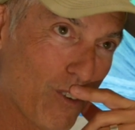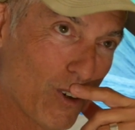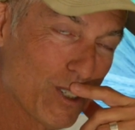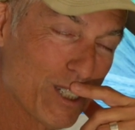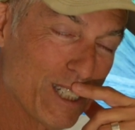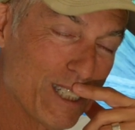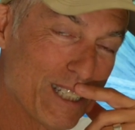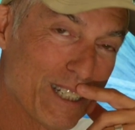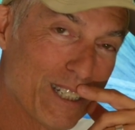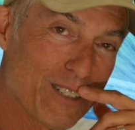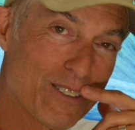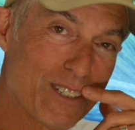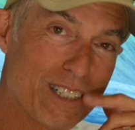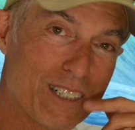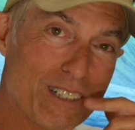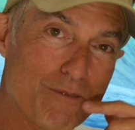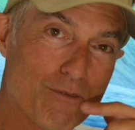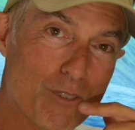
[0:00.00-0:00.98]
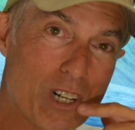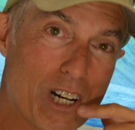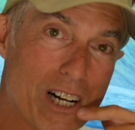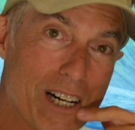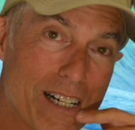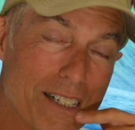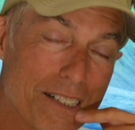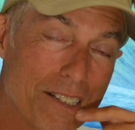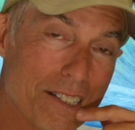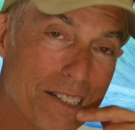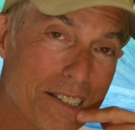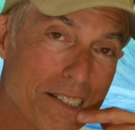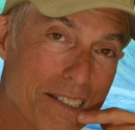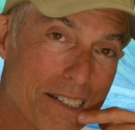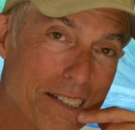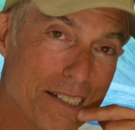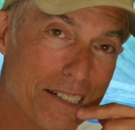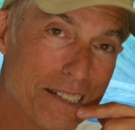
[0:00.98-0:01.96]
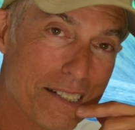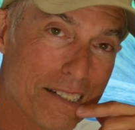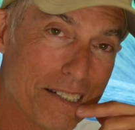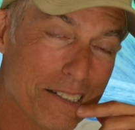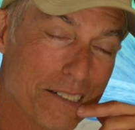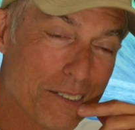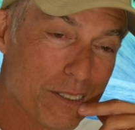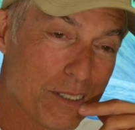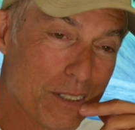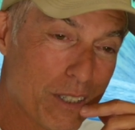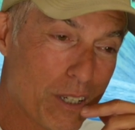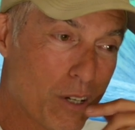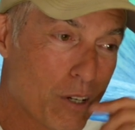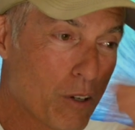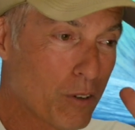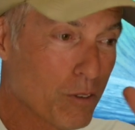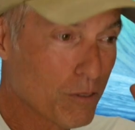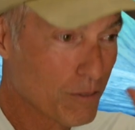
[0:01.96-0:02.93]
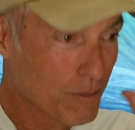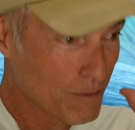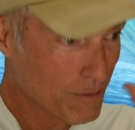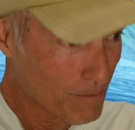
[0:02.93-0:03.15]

1400 in rods. So